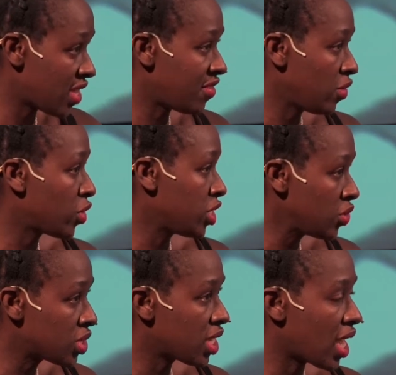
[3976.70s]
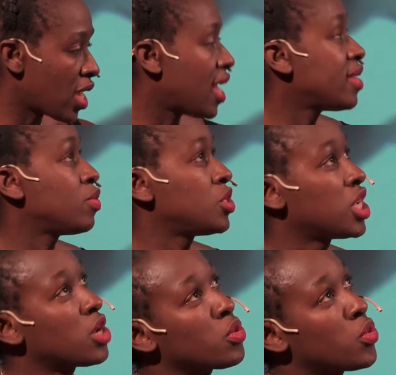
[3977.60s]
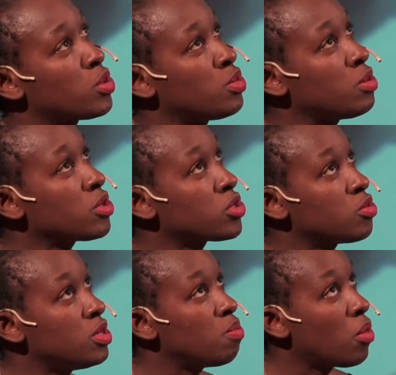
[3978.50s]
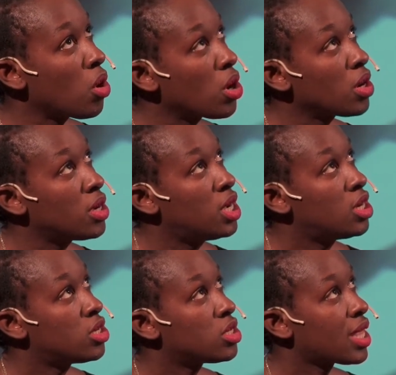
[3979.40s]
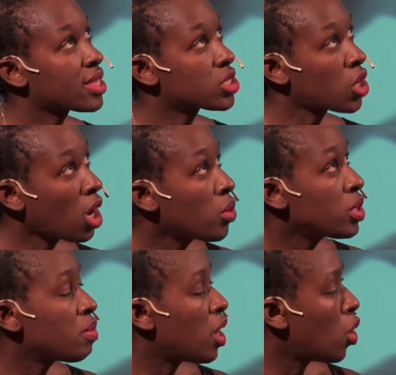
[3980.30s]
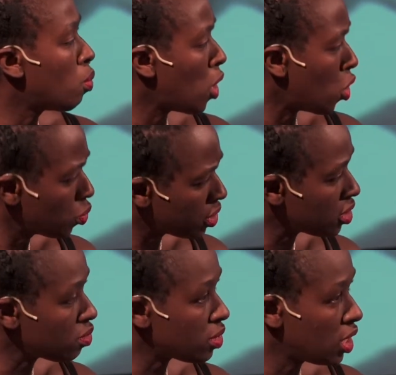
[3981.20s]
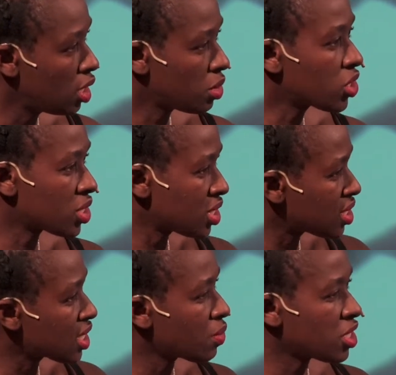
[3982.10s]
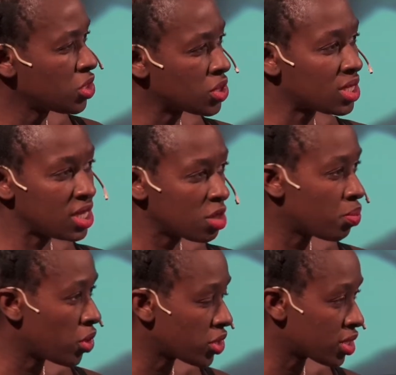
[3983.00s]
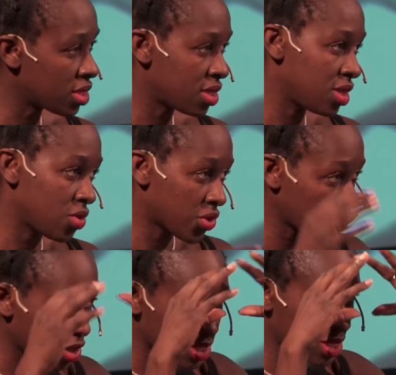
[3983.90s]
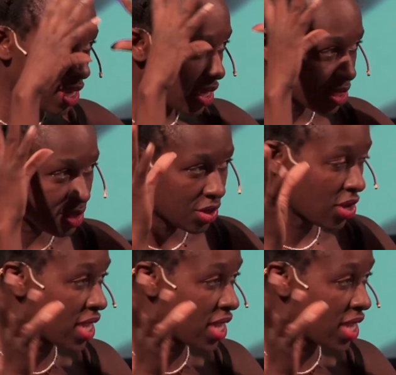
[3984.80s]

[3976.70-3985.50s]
definitely what you said. I in general want people to be more like tolerant, more open, because this is something you see a person, your thoughts start, or your